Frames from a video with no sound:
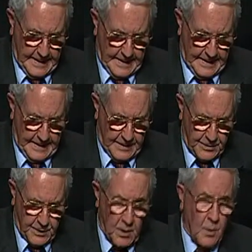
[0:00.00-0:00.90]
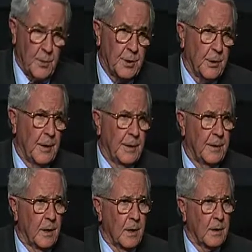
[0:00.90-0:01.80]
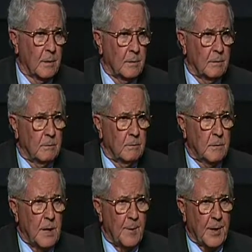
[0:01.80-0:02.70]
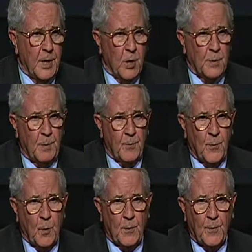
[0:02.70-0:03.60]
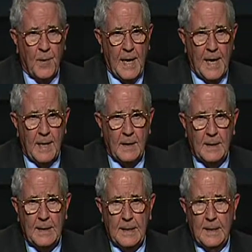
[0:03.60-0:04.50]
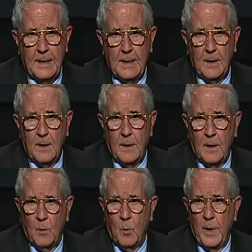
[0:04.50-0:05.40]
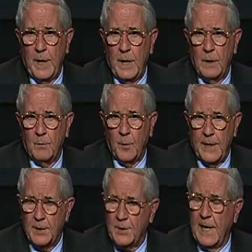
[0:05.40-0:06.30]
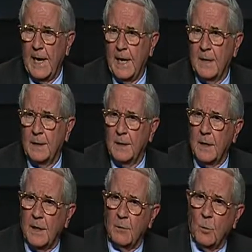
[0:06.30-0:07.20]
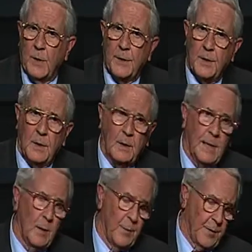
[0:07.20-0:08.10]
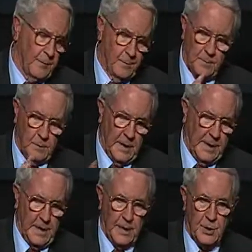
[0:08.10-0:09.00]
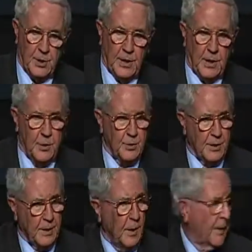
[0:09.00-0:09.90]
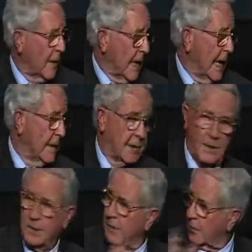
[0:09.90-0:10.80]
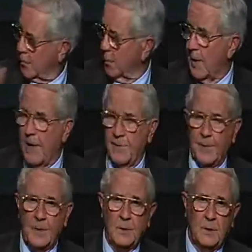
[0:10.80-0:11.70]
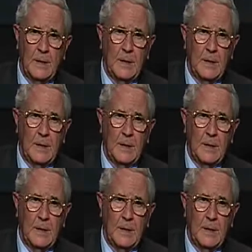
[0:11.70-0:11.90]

And so during the couple of years before flight, we redesigned, with the help of many engineers and other guys in the crew office,